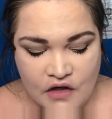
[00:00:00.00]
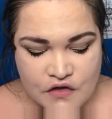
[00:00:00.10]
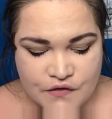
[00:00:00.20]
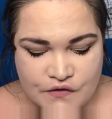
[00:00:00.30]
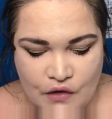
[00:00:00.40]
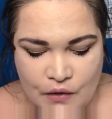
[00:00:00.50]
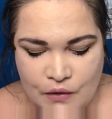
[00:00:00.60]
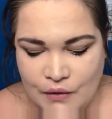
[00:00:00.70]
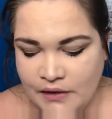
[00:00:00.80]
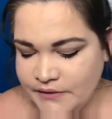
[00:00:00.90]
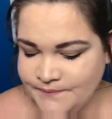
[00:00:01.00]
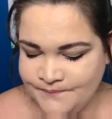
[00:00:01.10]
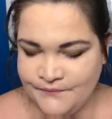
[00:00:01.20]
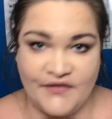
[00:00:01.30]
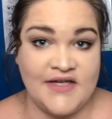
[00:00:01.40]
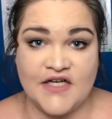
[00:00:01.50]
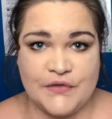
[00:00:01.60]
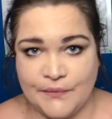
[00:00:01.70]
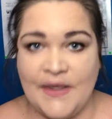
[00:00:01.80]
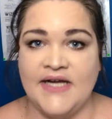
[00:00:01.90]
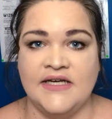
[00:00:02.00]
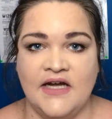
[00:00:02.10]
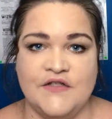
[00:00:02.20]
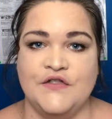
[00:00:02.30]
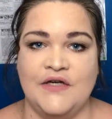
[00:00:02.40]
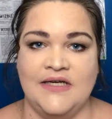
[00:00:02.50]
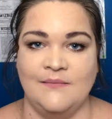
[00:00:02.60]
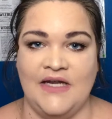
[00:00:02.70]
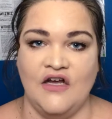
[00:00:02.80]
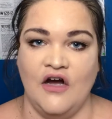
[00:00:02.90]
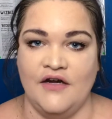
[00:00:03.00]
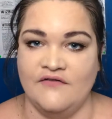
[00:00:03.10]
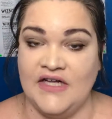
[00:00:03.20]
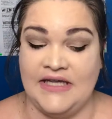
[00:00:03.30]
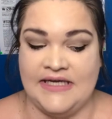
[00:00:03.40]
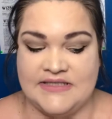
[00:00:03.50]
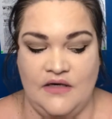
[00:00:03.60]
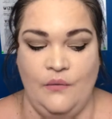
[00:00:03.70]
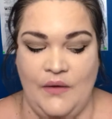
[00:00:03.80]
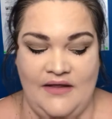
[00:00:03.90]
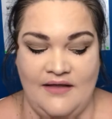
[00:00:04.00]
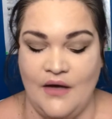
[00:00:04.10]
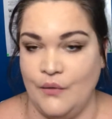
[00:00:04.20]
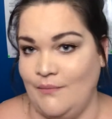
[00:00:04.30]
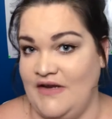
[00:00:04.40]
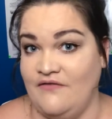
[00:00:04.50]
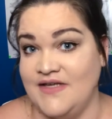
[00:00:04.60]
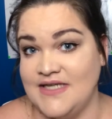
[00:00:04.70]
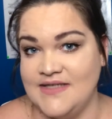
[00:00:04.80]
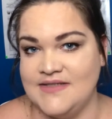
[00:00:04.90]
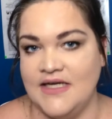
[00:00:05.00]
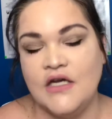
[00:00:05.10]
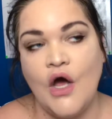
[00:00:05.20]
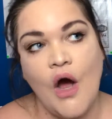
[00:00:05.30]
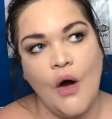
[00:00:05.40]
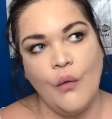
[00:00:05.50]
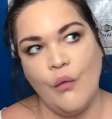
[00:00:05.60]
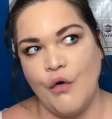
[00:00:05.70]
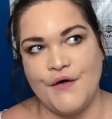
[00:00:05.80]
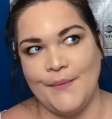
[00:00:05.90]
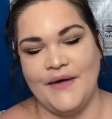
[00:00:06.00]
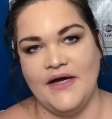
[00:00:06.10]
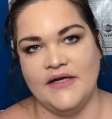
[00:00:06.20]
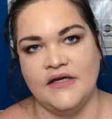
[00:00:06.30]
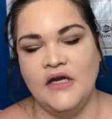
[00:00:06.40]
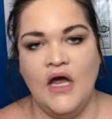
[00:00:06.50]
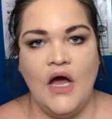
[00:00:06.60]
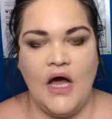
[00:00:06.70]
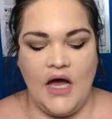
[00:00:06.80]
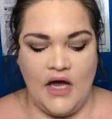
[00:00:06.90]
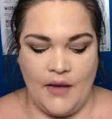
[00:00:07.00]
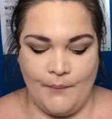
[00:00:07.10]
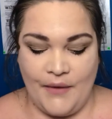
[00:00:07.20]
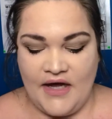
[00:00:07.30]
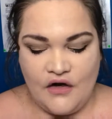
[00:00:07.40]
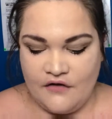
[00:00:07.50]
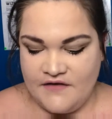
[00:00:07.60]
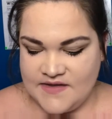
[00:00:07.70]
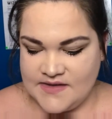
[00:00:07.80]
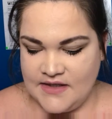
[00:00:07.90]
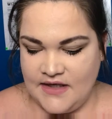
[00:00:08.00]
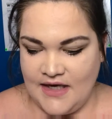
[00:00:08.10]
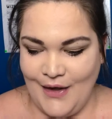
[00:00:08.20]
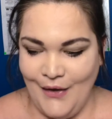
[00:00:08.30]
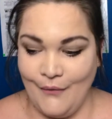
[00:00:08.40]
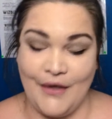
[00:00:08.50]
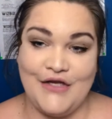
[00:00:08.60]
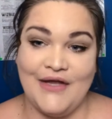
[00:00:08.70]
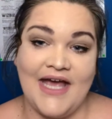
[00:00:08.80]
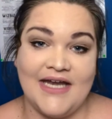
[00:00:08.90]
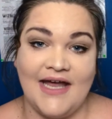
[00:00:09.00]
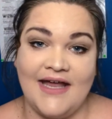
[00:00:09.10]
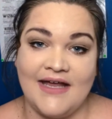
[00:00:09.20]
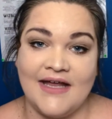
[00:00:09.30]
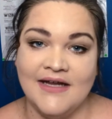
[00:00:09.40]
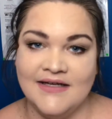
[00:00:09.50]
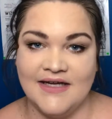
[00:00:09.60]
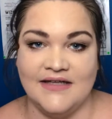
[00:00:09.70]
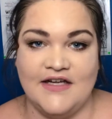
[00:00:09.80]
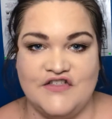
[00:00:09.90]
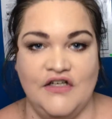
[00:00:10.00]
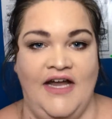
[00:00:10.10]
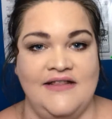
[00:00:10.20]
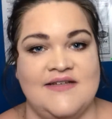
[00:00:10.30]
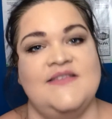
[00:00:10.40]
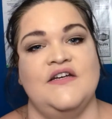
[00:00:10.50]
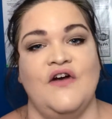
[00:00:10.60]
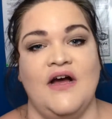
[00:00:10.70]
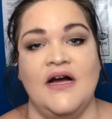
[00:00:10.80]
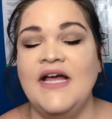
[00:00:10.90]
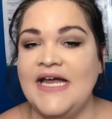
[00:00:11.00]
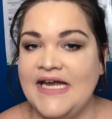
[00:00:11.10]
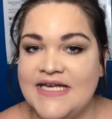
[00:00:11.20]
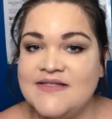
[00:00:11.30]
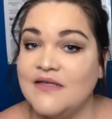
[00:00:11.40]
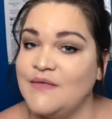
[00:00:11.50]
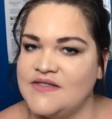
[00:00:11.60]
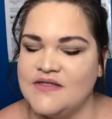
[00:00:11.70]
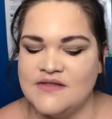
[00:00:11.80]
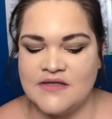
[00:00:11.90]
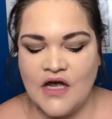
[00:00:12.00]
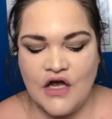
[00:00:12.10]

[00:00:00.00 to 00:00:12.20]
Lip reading: So the natural bargain hunter in me kind of clicked and went, that would be fantastic, what a bargain. But obviously when you get a collection like this, there are hits and misses.